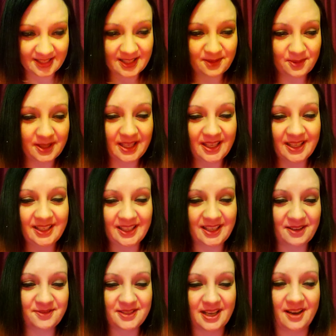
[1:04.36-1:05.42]
the beginning
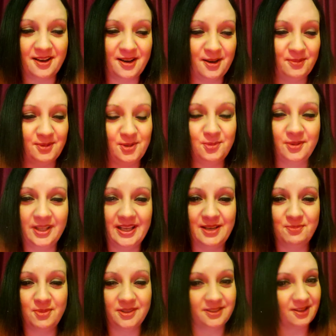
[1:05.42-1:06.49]
of time. You've like
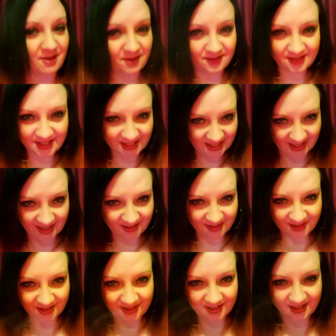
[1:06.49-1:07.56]
belonged
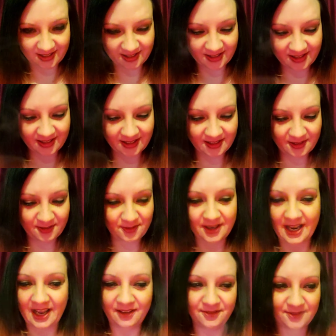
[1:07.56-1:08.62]
together
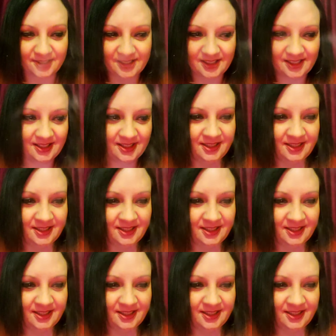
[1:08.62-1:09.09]
forever,